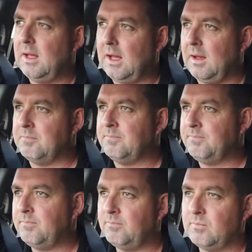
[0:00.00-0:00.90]

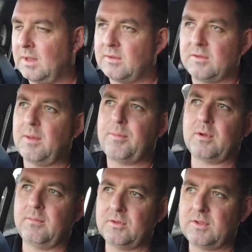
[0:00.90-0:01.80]
um, that's a separate
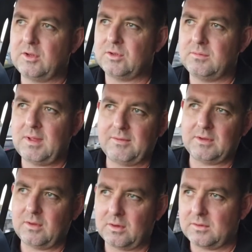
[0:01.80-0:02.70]
conversation,
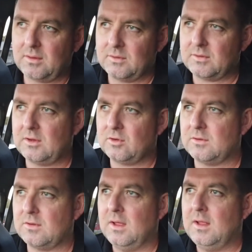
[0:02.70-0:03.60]
having honest
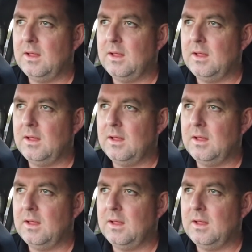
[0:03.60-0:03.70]
conversations.